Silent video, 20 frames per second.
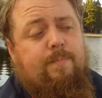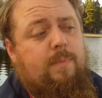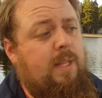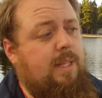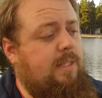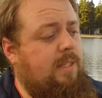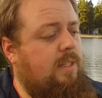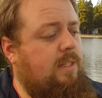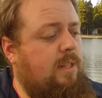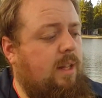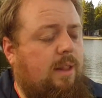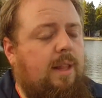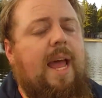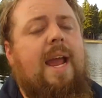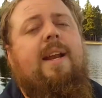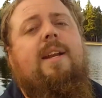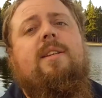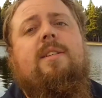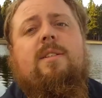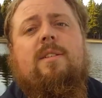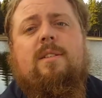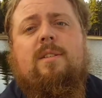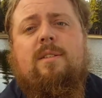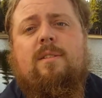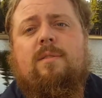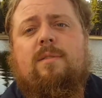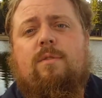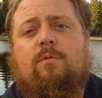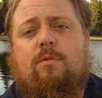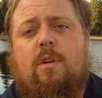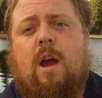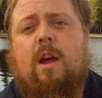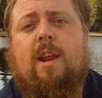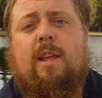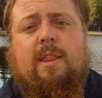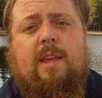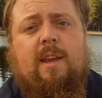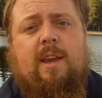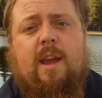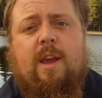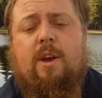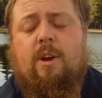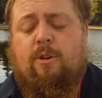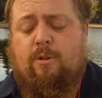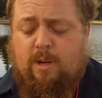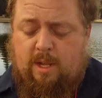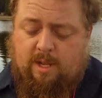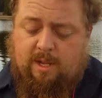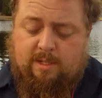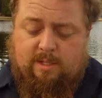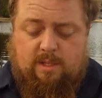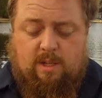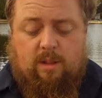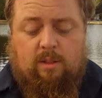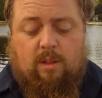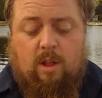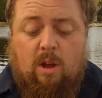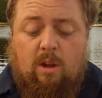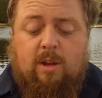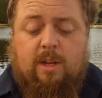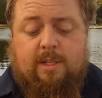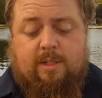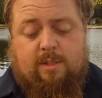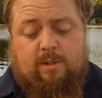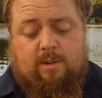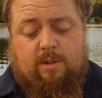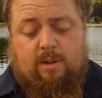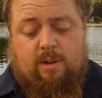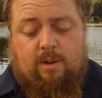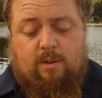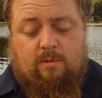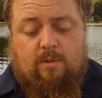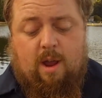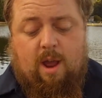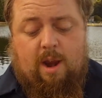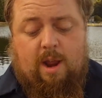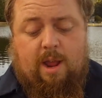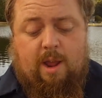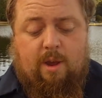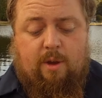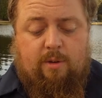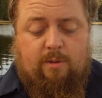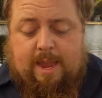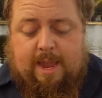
This is the lightest rod I think I own. It's the longest rod I own.